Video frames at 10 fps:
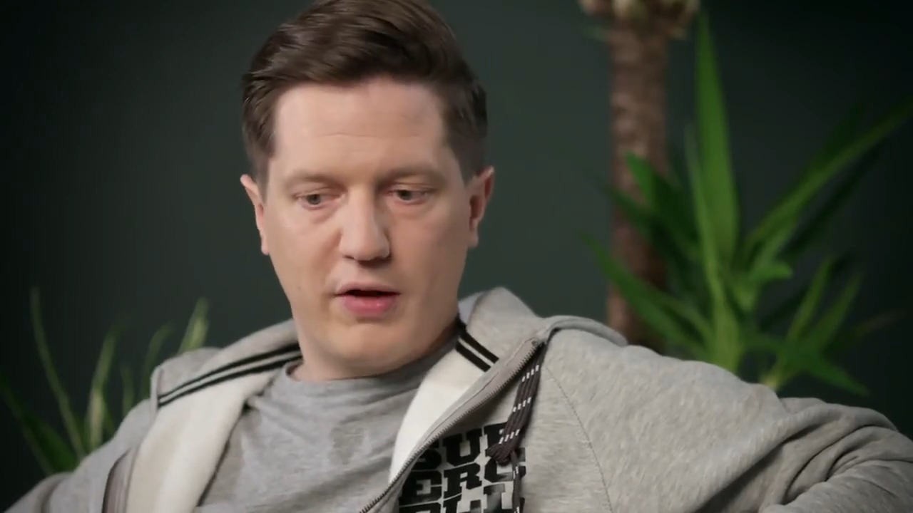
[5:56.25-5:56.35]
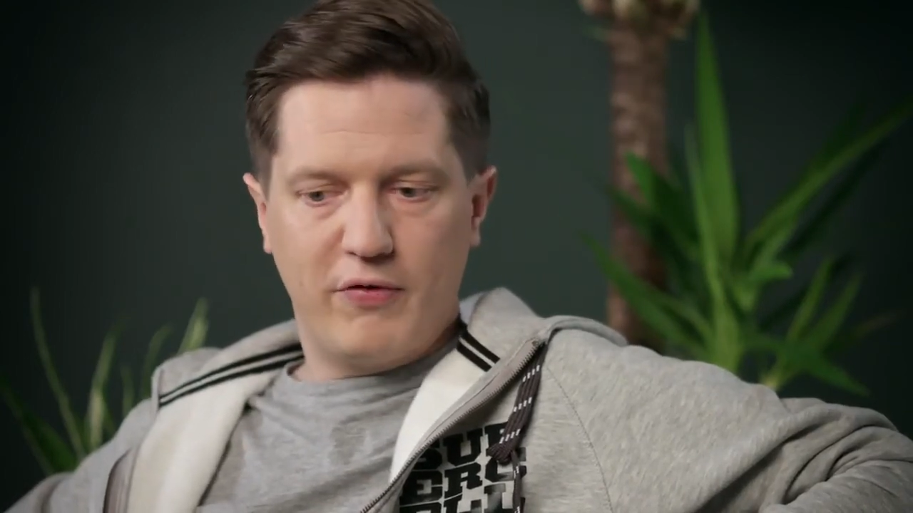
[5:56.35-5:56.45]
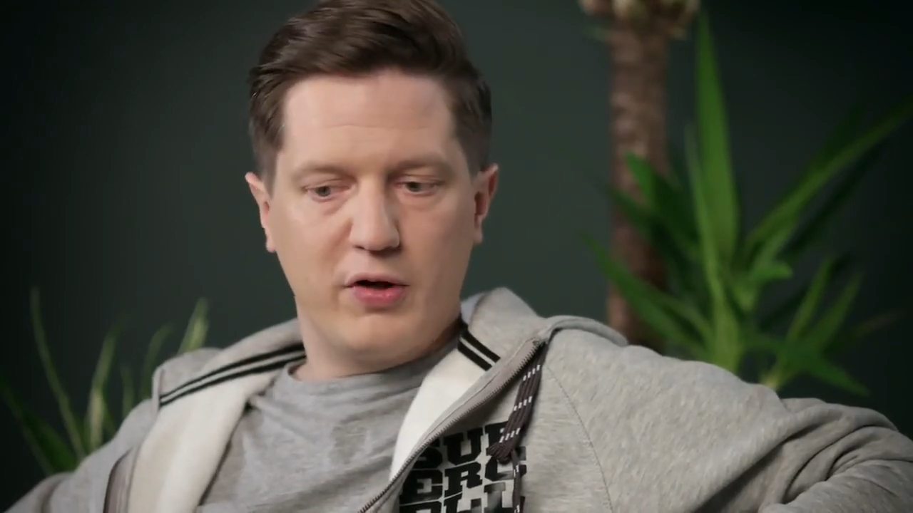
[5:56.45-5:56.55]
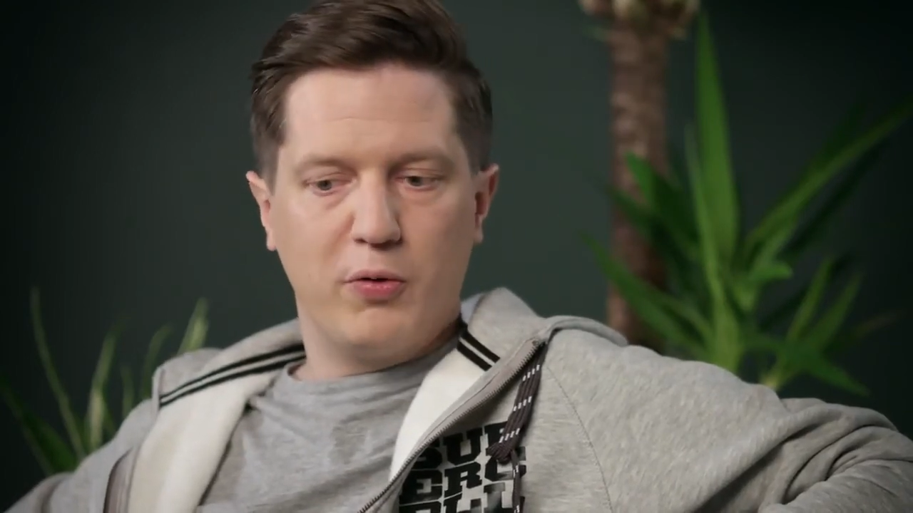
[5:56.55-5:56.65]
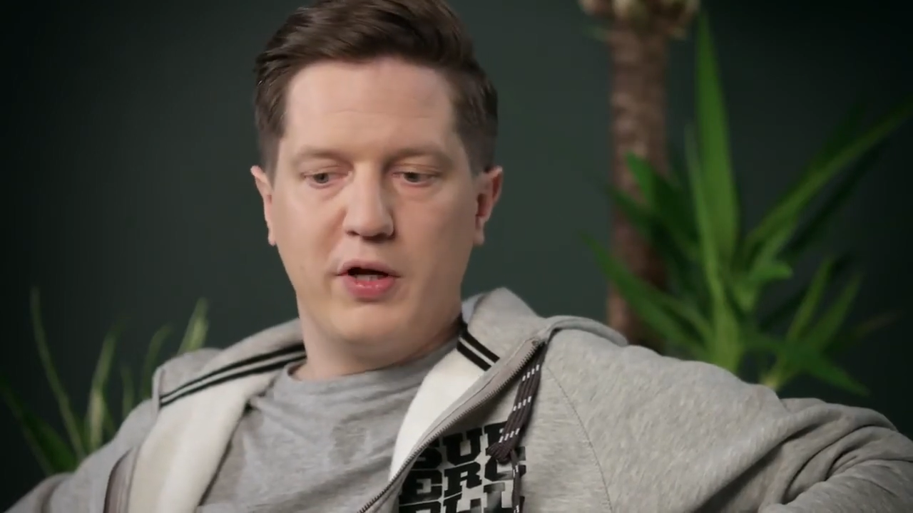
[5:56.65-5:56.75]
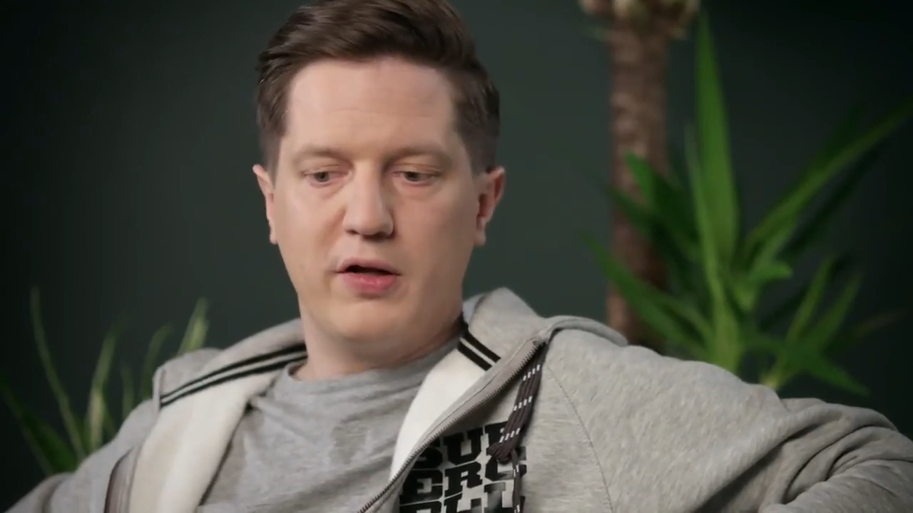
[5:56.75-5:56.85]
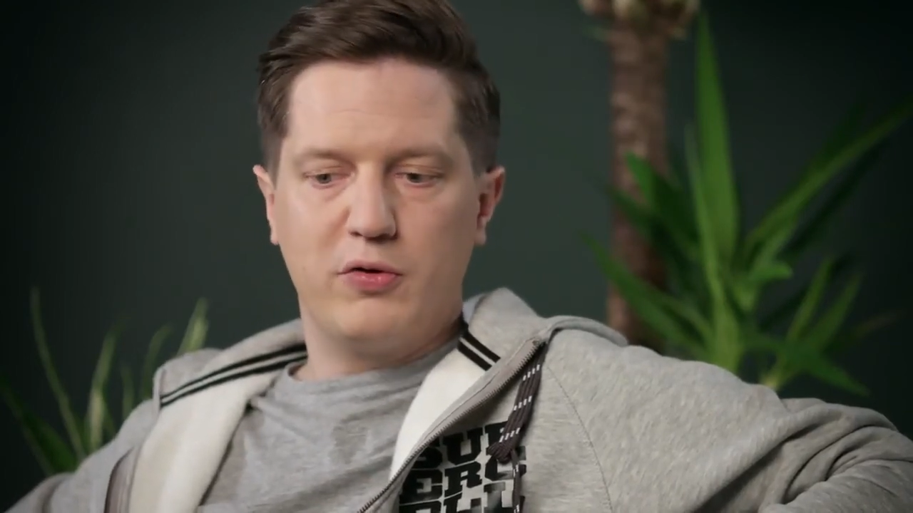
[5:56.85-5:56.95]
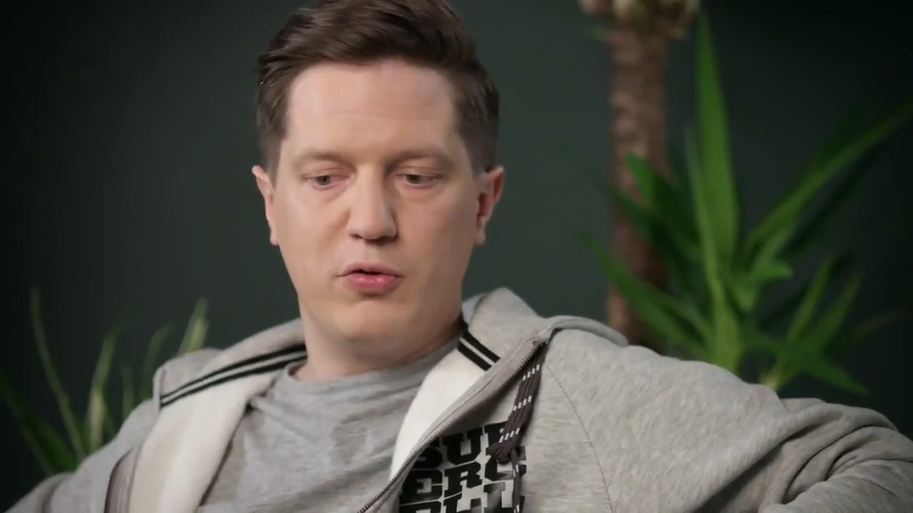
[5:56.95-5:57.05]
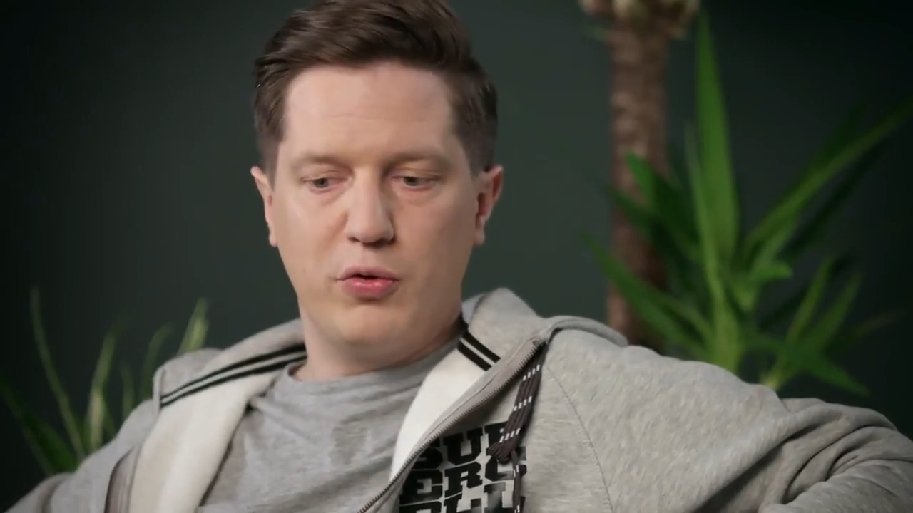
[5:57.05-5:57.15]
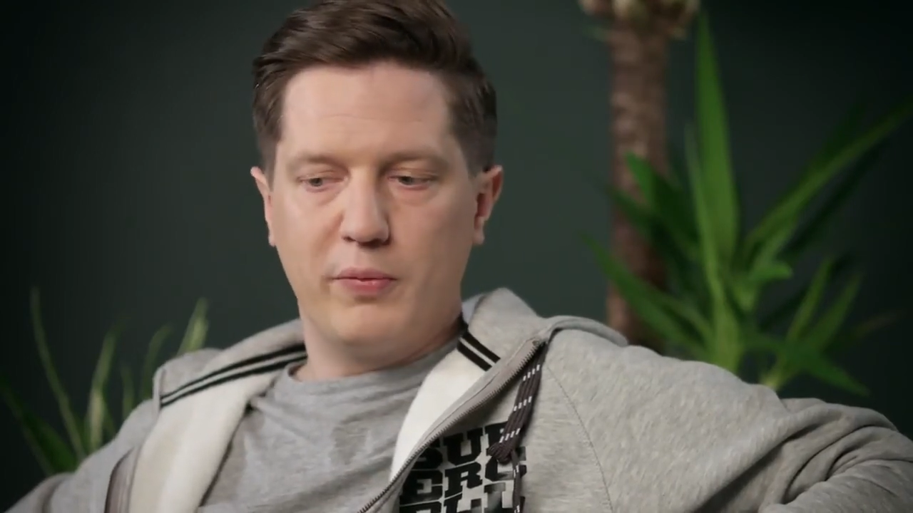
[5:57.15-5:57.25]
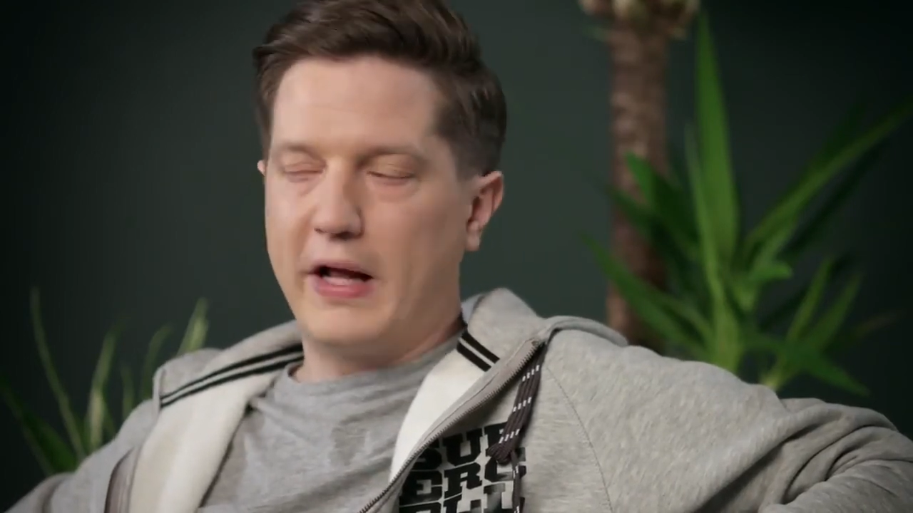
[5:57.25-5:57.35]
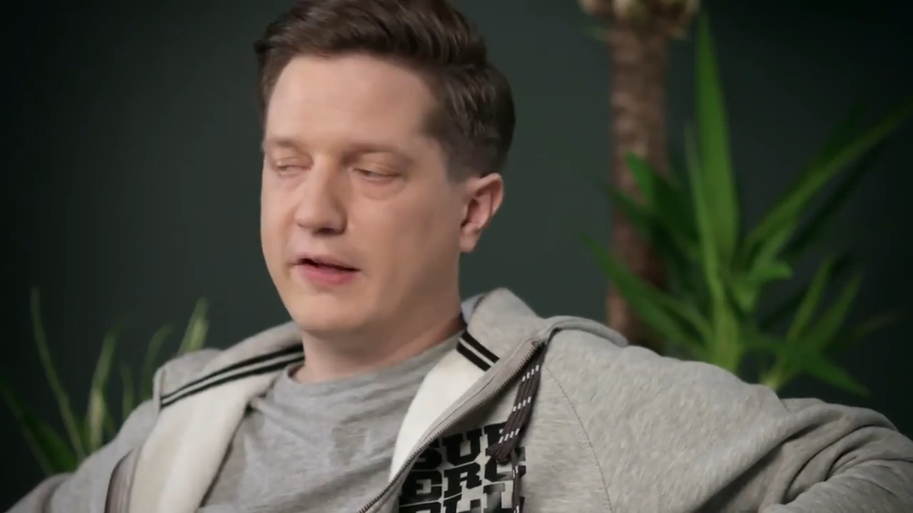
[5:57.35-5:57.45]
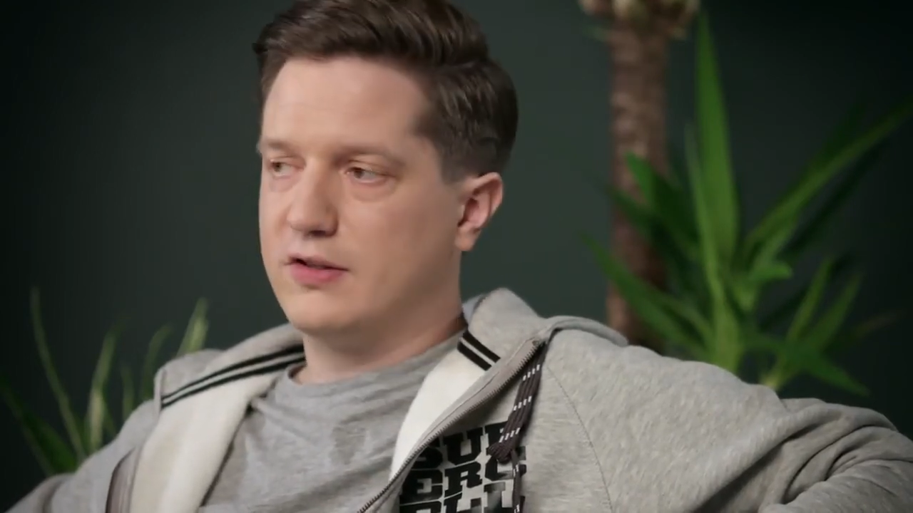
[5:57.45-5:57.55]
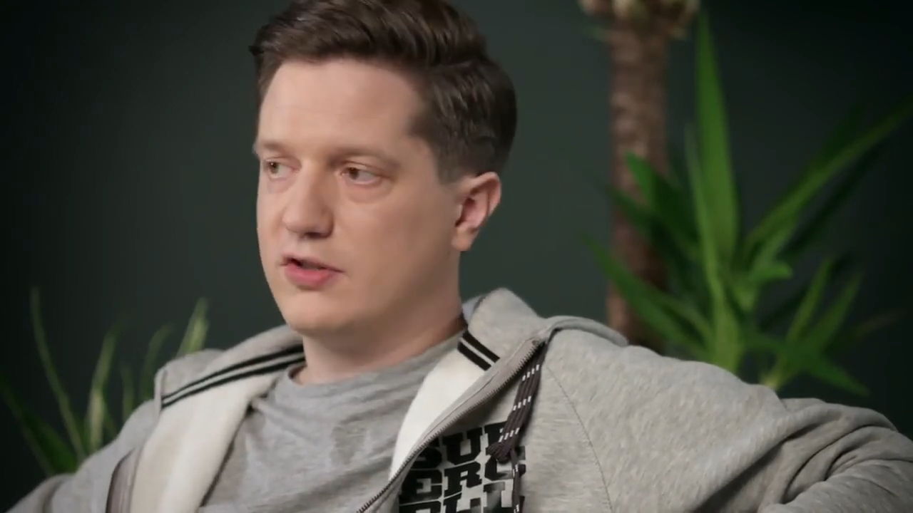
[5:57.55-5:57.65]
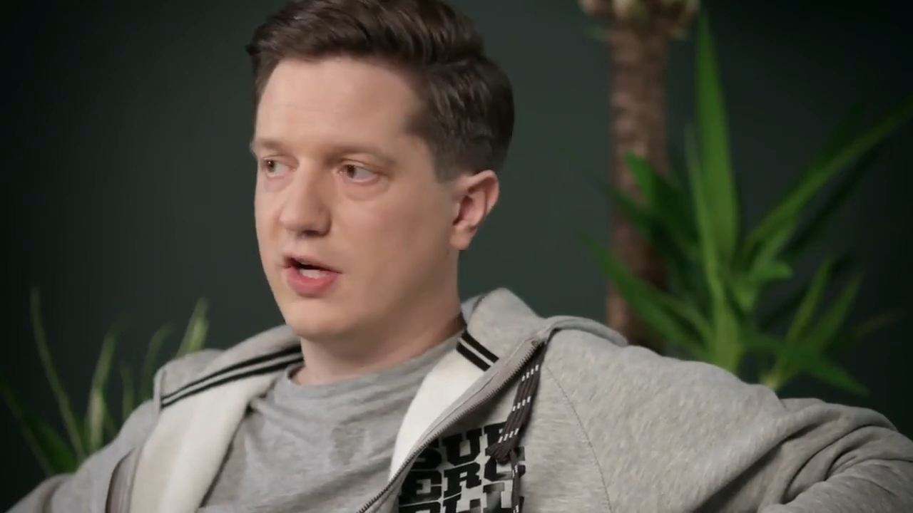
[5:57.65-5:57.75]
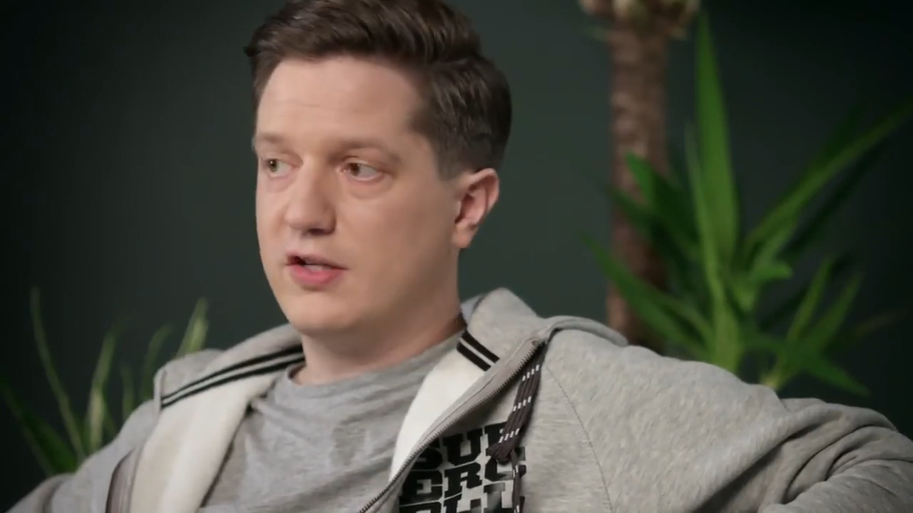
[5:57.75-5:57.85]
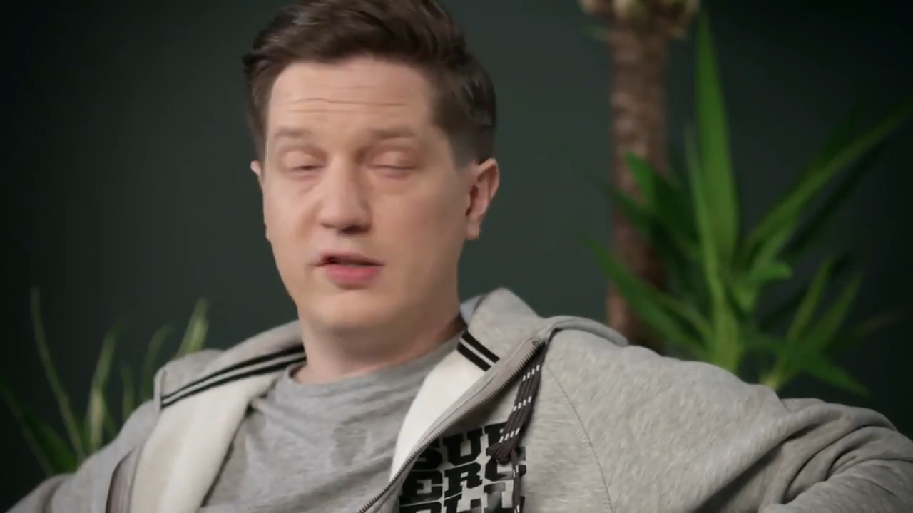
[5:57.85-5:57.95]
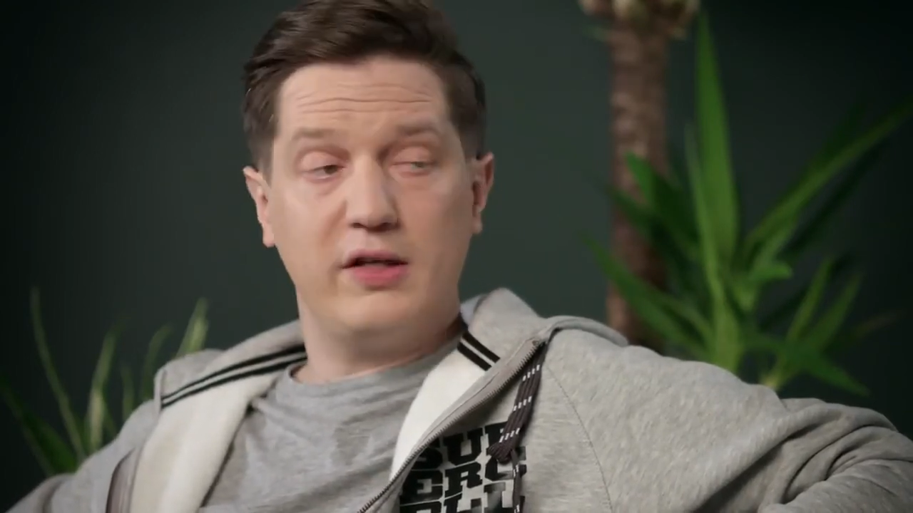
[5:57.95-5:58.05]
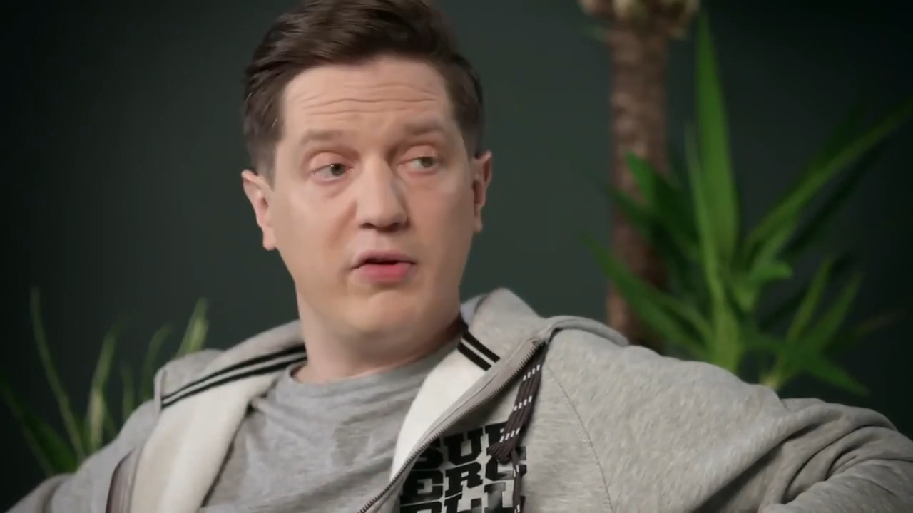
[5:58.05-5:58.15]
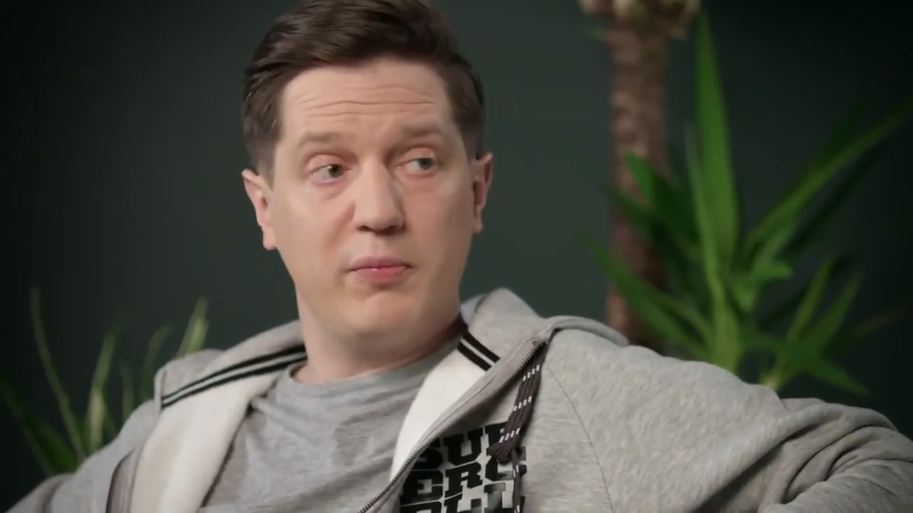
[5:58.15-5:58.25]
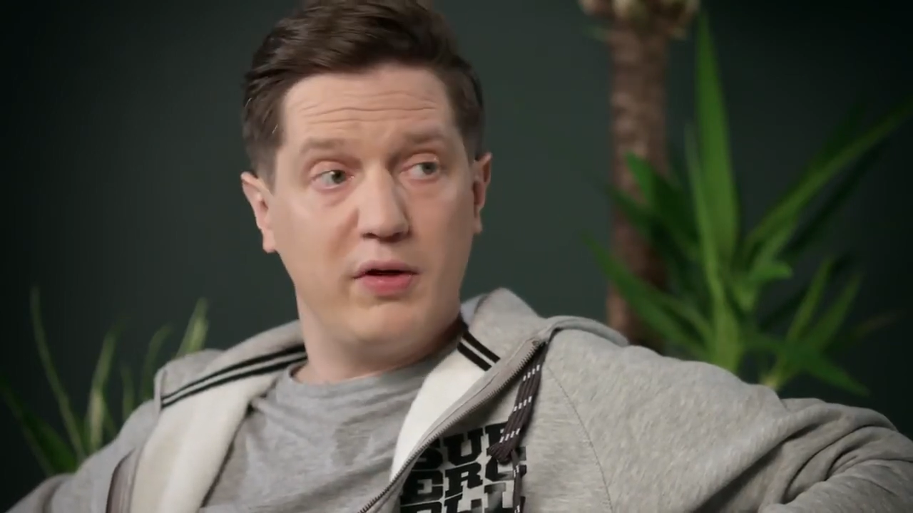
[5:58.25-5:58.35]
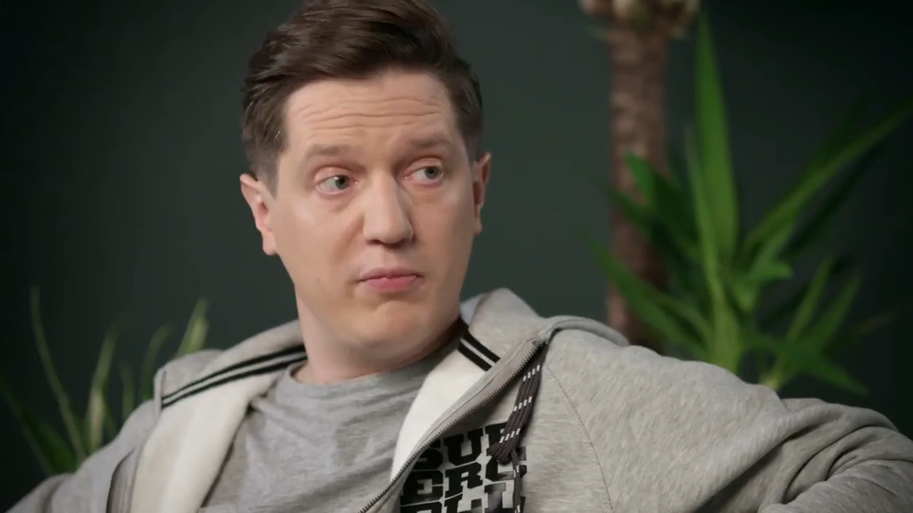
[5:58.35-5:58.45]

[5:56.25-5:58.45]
definitely committed to doing balancing changes even